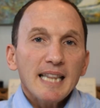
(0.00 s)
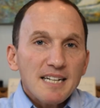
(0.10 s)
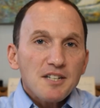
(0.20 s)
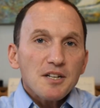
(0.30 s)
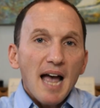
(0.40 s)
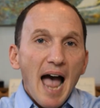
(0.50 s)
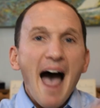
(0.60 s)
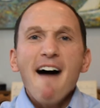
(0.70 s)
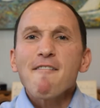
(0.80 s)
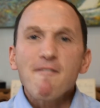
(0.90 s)
Let's
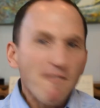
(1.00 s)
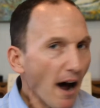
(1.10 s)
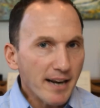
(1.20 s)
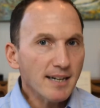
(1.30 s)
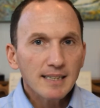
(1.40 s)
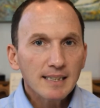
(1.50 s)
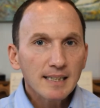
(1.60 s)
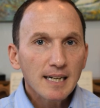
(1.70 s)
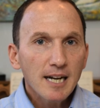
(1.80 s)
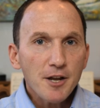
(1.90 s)
have fun.
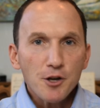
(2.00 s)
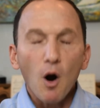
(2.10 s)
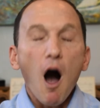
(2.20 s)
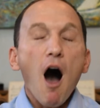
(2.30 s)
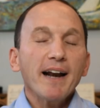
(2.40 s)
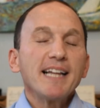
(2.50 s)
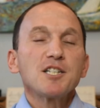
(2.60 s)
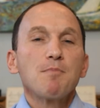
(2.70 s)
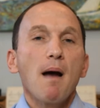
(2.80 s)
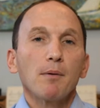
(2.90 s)
Your
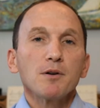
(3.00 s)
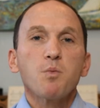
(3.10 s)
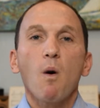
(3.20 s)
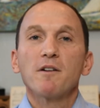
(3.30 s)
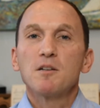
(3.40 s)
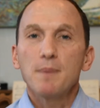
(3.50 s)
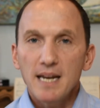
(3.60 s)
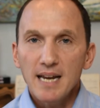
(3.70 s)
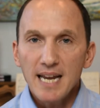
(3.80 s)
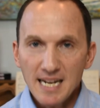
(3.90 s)
audience members want to
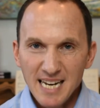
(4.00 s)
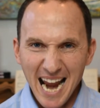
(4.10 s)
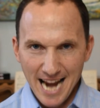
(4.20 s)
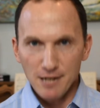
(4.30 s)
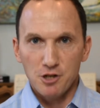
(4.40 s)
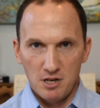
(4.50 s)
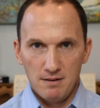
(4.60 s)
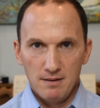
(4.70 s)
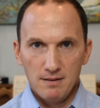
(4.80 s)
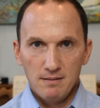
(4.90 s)
be engaged.
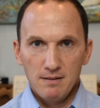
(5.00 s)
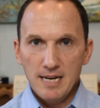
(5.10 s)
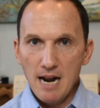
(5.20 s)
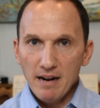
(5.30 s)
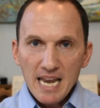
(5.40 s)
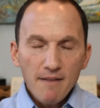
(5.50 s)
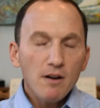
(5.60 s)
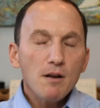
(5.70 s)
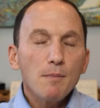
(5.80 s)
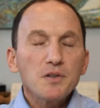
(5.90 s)
Now,
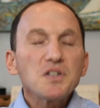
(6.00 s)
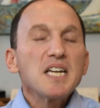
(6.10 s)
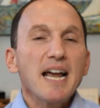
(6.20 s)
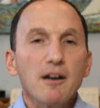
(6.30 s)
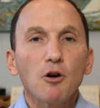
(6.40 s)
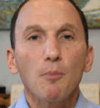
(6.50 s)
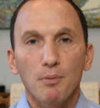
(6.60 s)
even the most technical